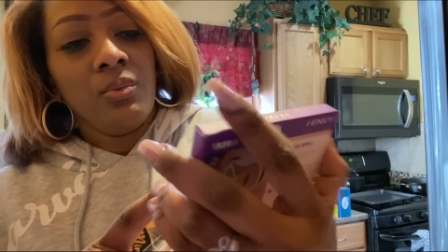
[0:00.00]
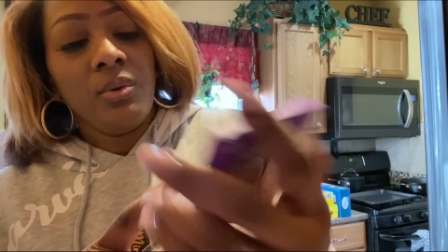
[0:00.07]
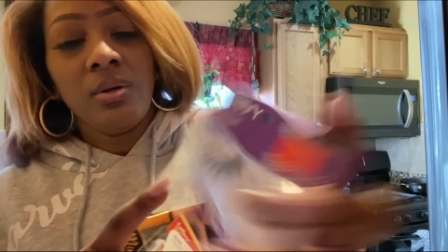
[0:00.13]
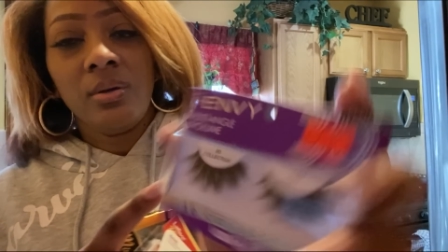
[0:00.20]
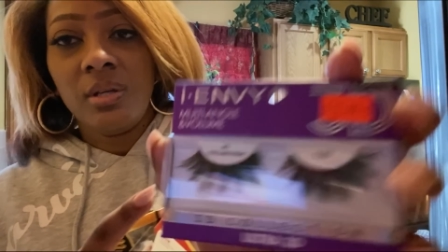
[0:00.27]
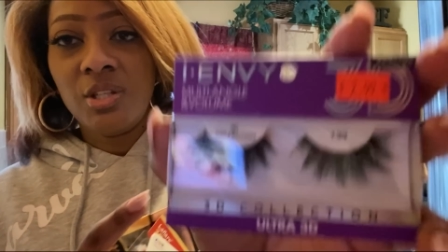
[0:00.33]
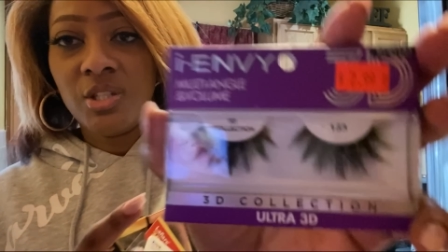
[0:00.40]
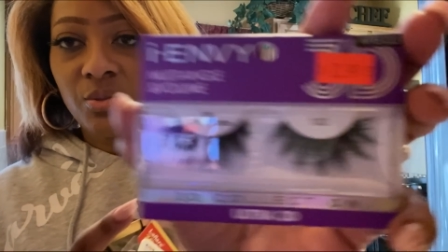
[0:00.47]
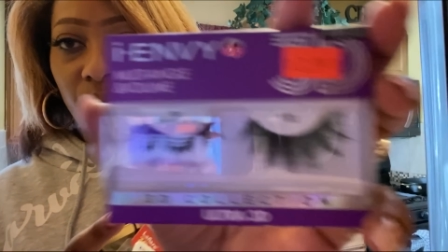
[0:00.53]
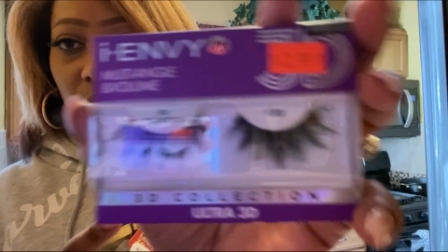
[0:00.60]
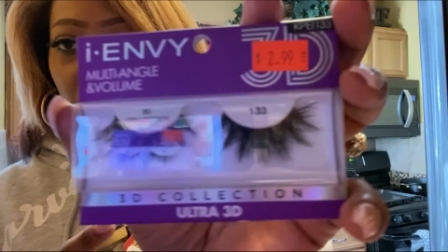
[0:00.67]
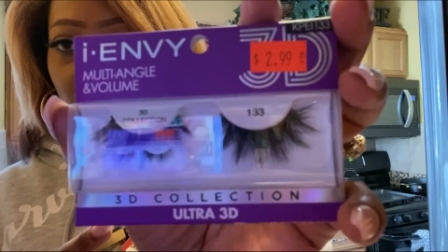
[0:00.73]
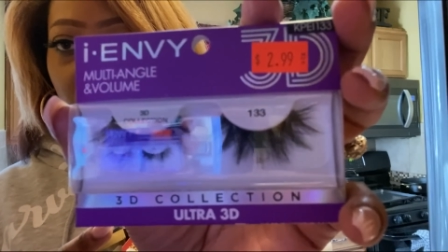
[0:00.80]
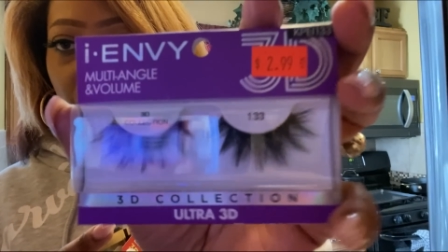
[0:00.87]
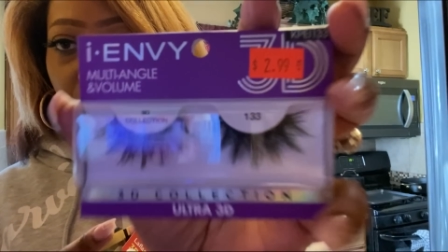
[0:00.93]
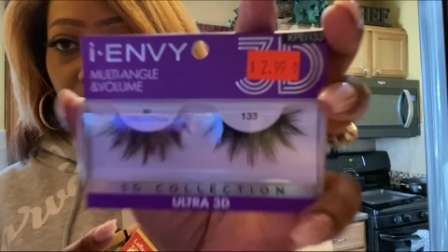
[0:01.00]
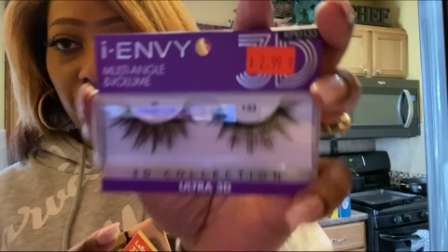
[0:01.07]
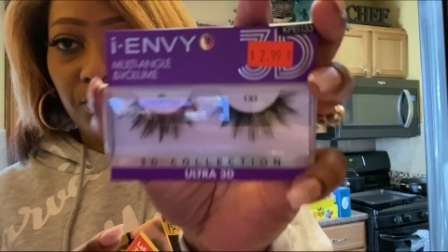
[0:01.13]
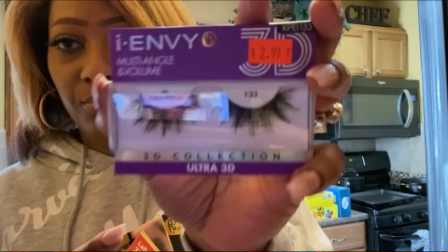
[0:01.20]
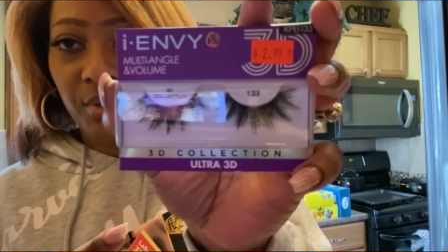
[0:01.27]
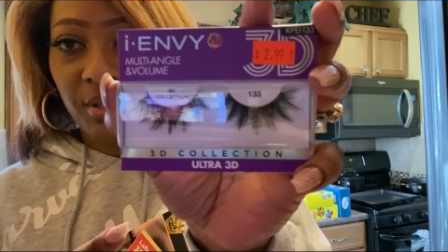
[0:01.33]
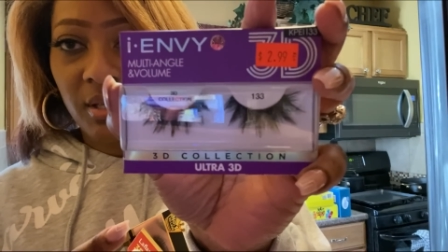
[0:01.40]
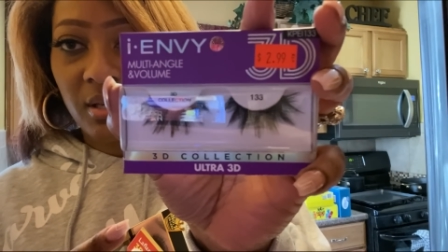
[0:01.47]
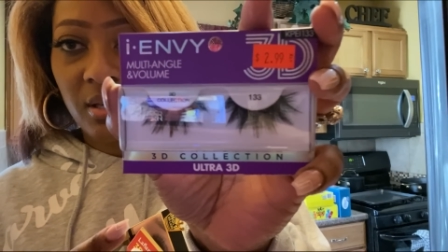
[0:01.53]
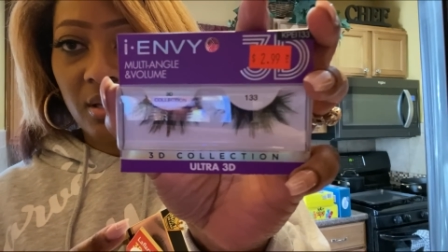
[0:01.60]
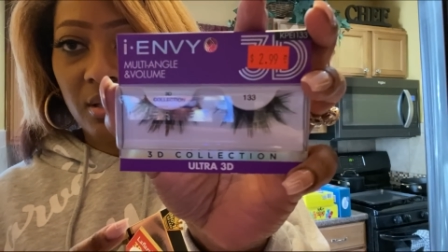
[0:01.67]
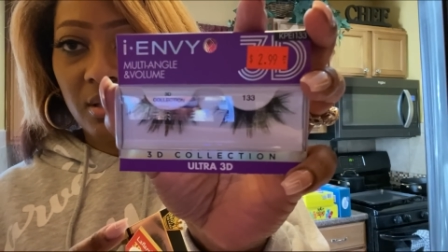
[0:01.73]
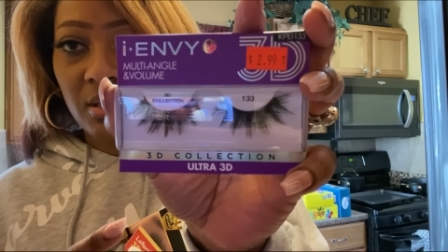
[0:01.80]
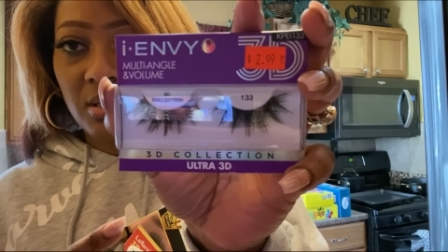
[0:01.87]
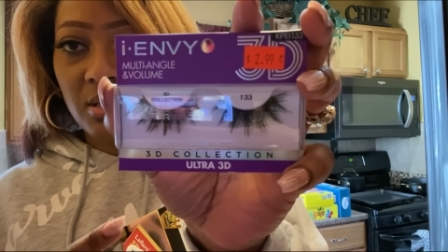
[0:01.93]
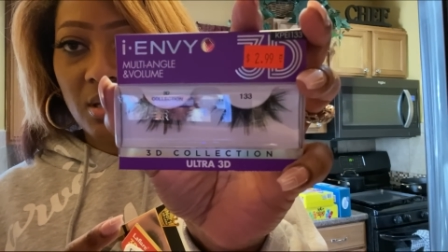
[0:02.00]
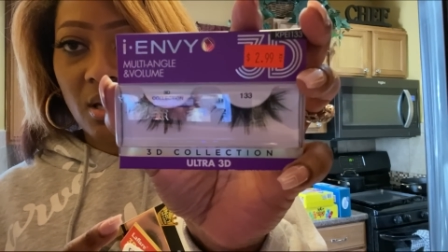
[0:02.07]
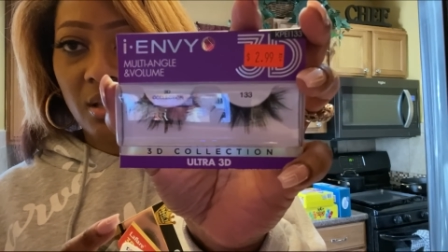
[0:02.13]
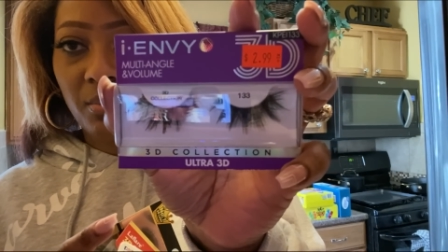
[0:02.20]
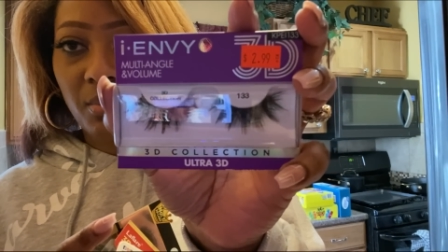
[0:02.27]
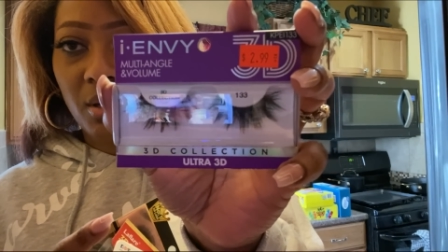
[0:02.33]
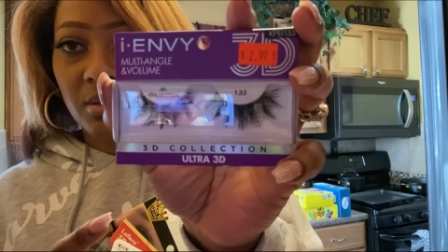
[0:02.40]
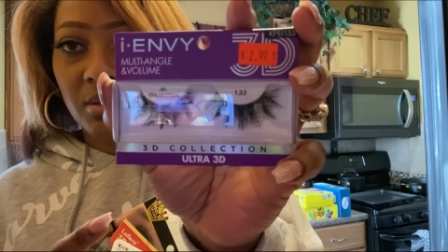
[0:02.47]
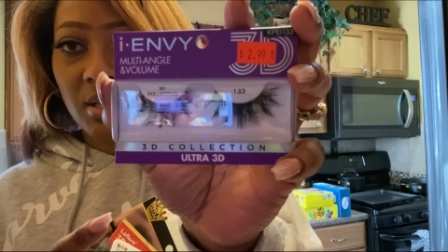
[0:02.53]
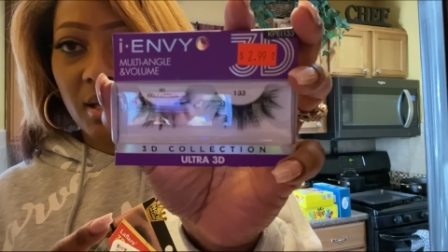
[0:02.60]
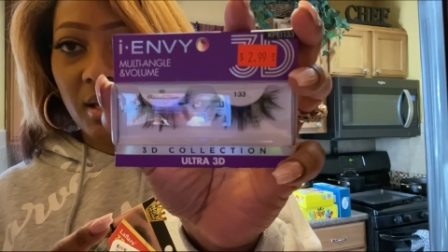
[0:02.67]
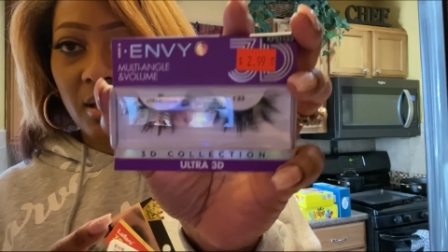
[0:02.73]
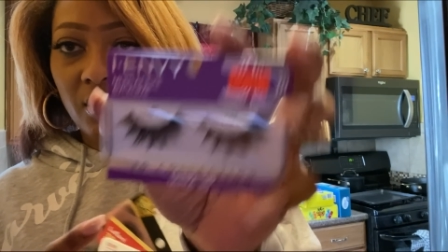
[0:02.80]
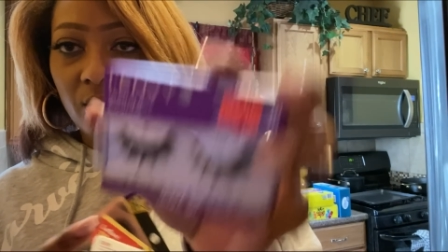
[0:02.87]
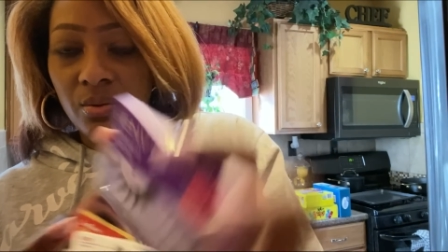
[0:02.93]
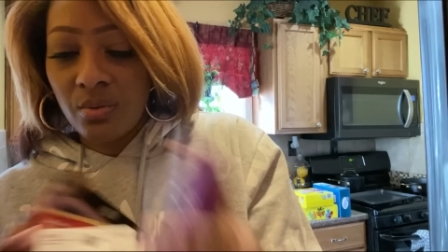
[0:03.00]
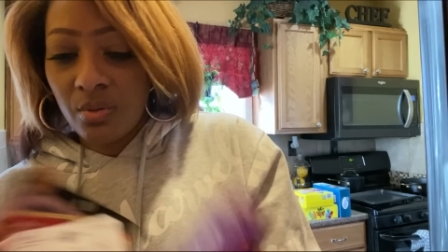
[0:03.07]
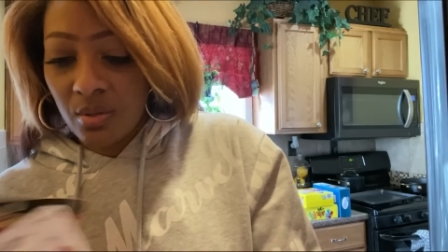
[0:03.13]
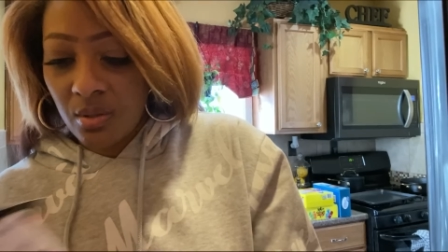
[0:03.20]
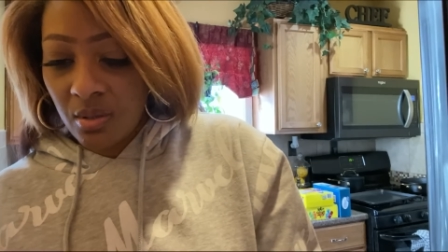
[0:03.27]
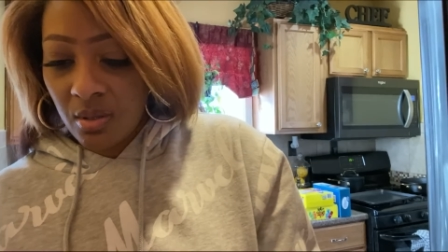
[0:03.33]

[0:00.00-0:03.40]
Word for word: well, it should work out. But yeah, these are the multi-angle.